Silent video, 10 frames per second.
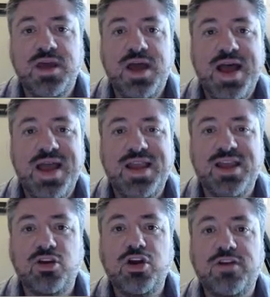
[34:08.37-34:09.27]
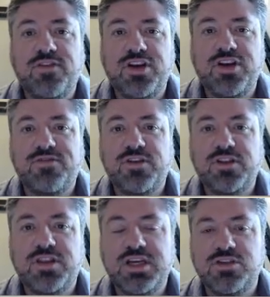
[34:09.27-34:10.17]
hike and look for
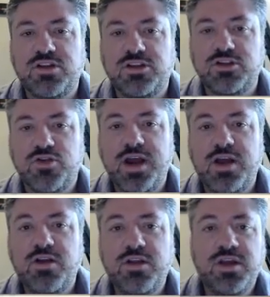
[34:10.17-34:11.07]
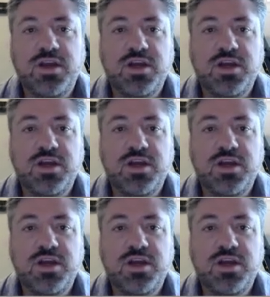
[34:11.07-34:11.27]
different things on the trail,